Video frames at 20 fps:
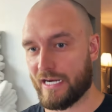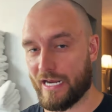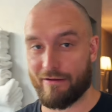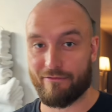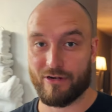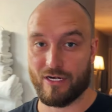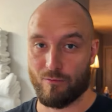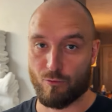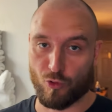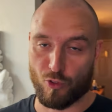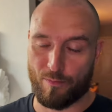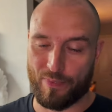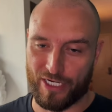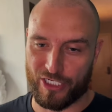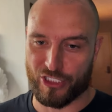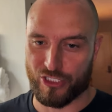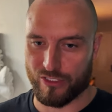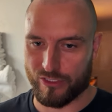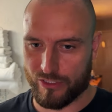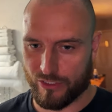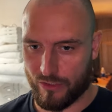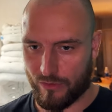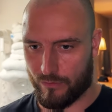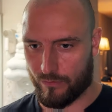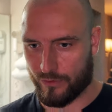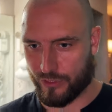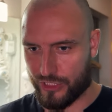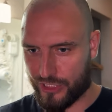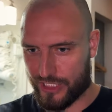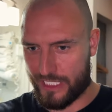have any more patience, so
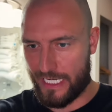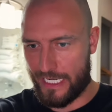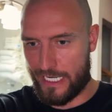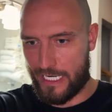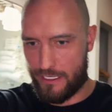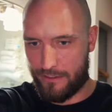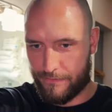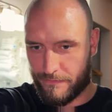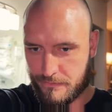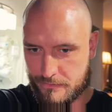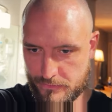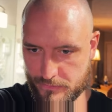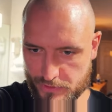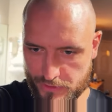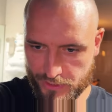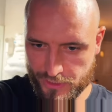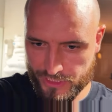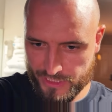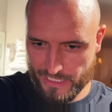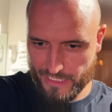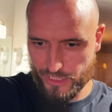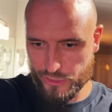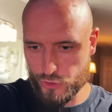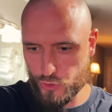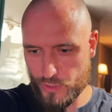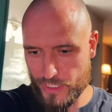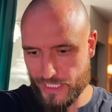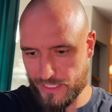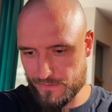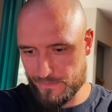we just got out the second
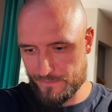trade.